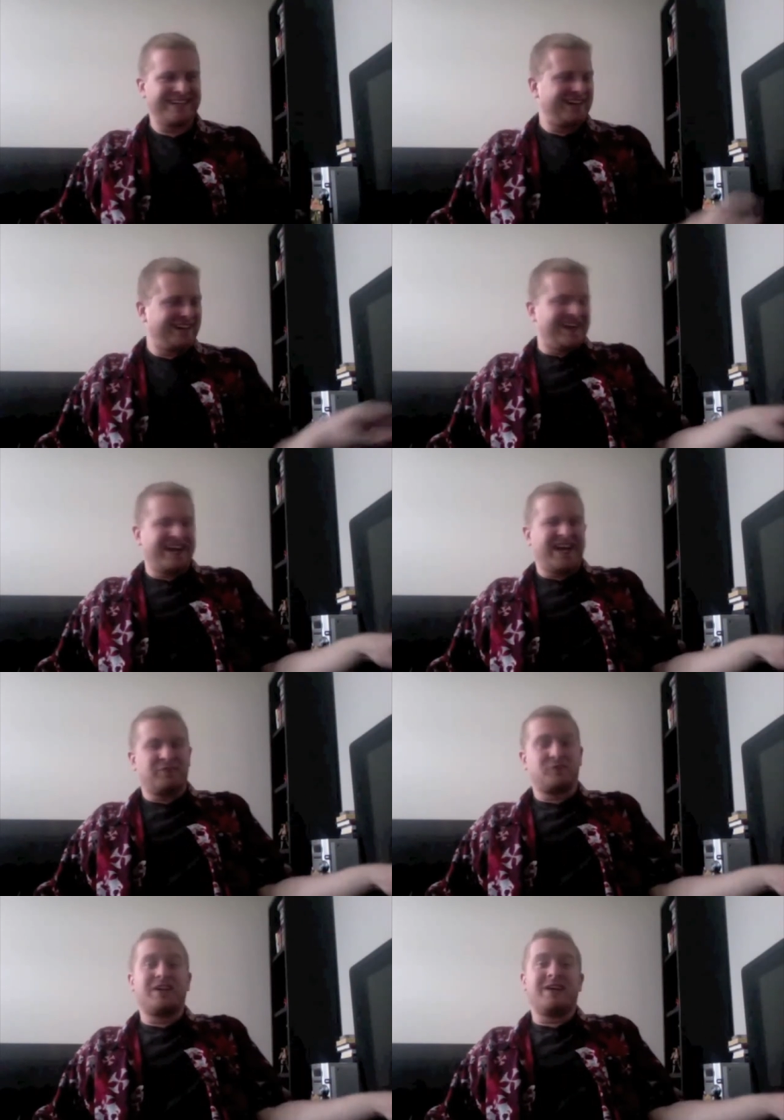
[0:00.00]
and I've
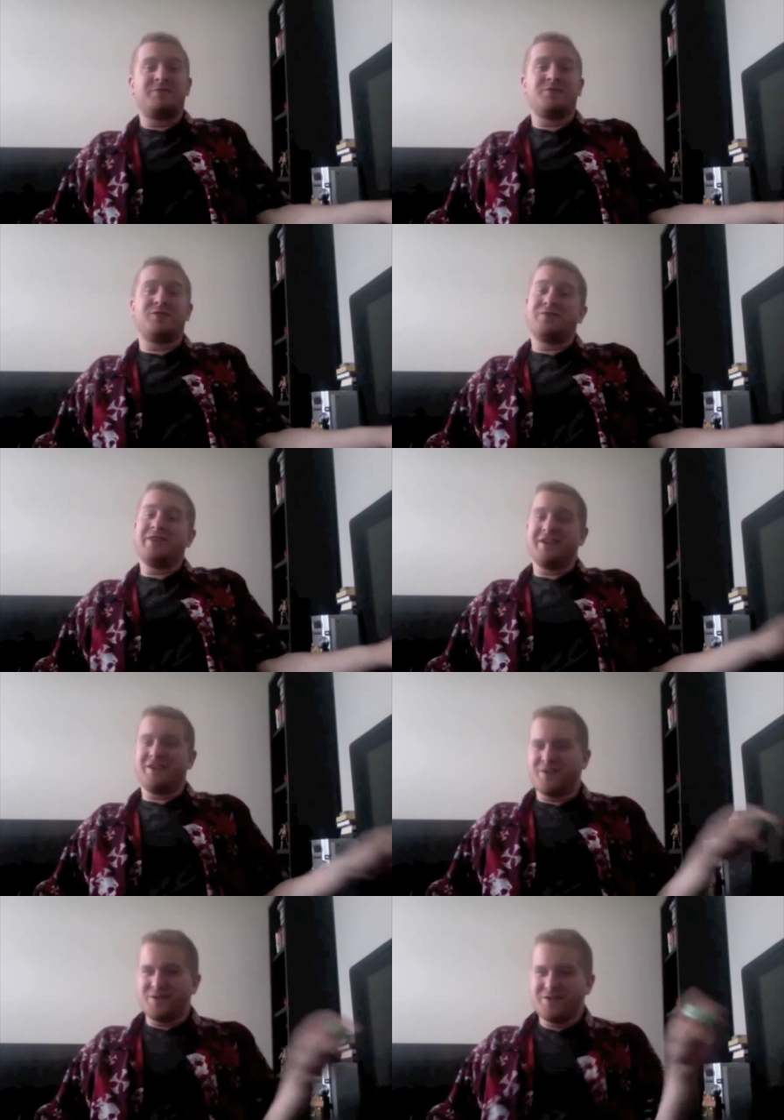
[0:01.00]
trapped your
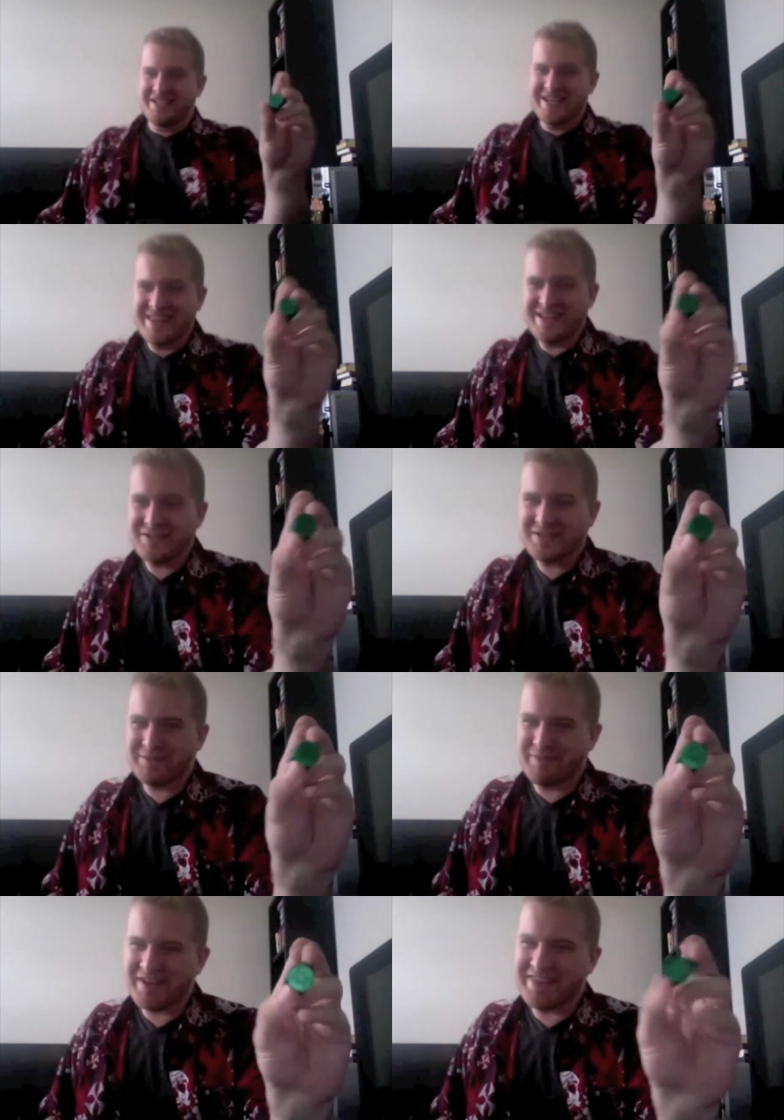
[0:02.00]
regular host in this
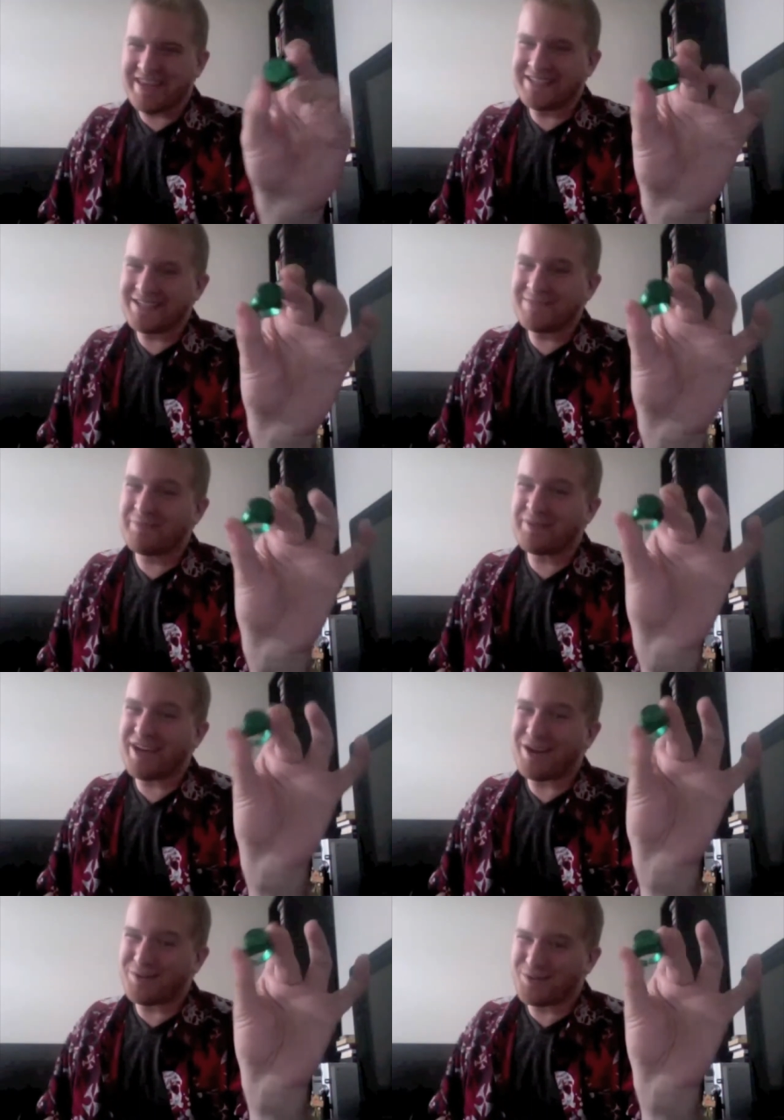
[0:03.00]
pathetic
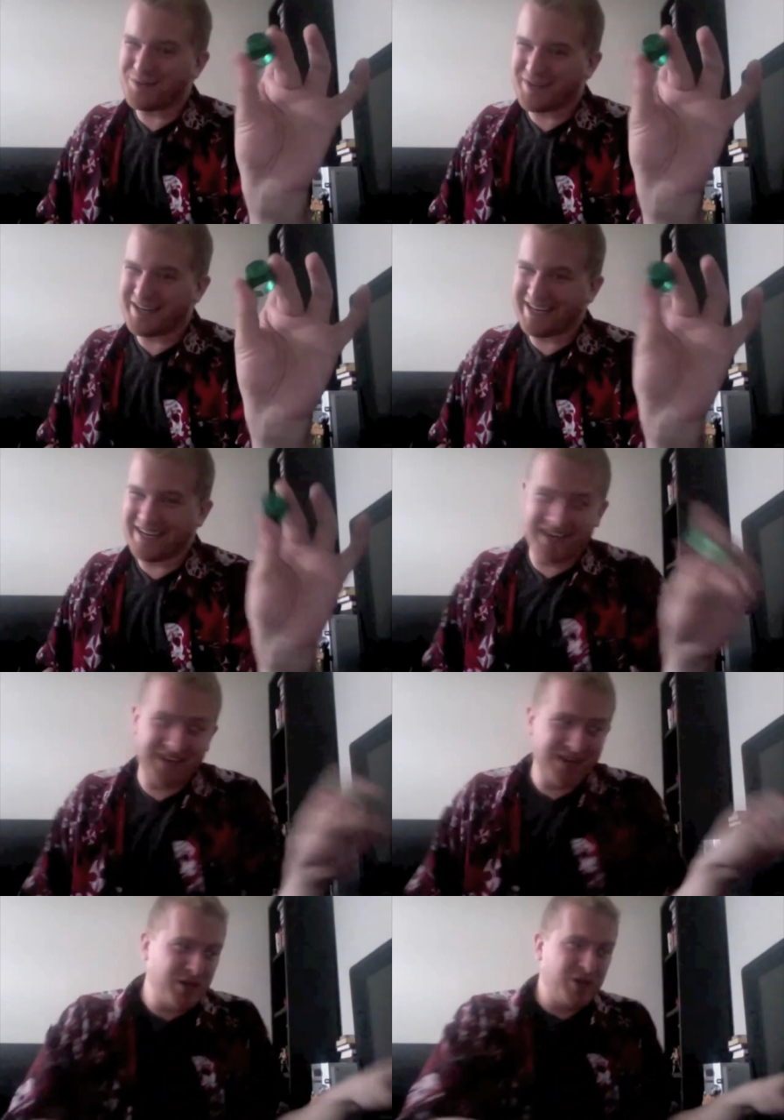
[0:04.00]
power ring.
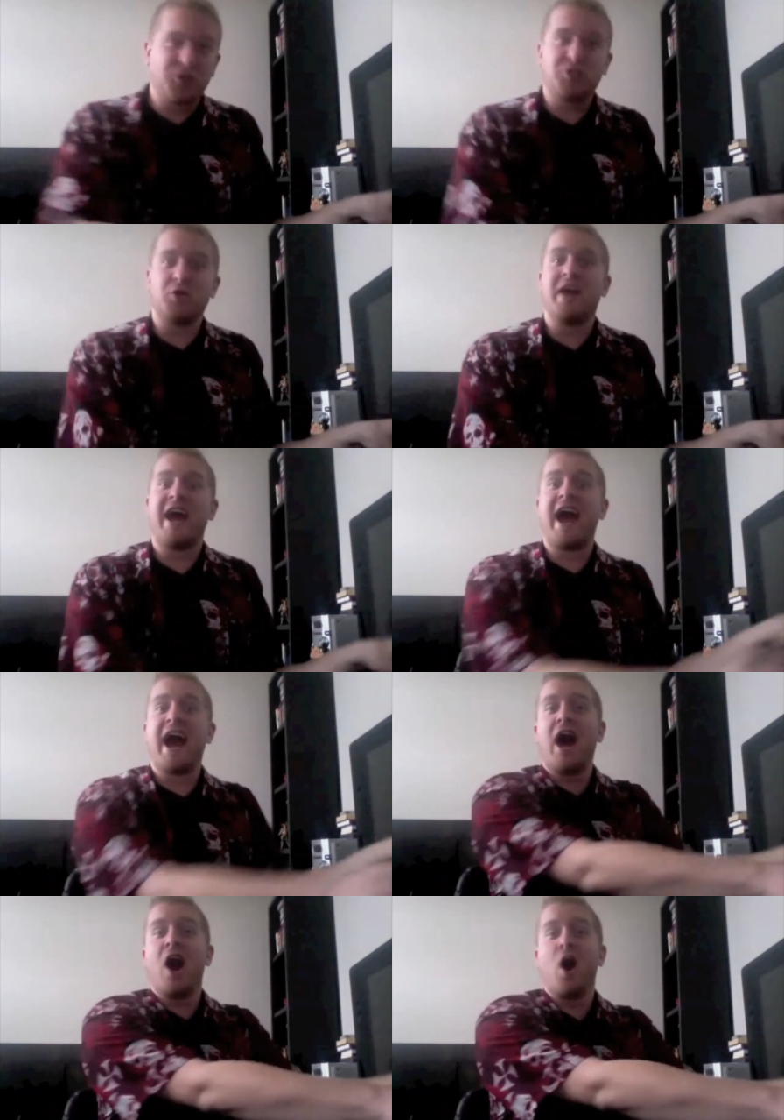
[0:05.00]
So
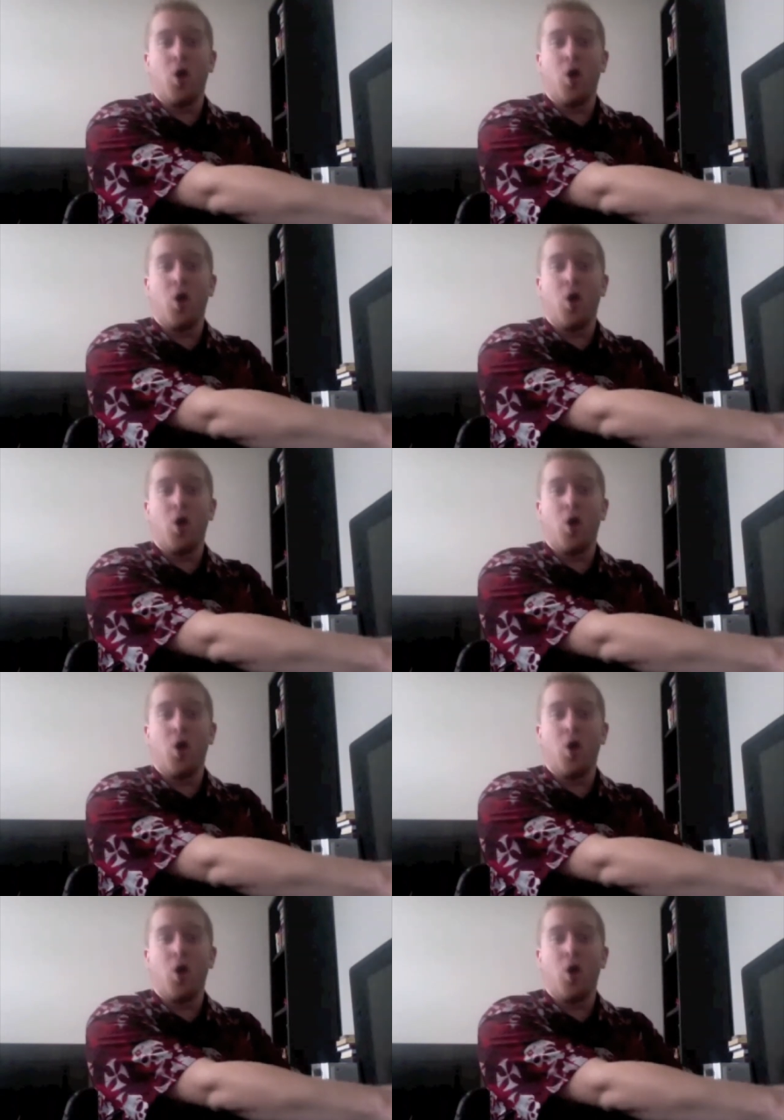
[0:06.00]
now,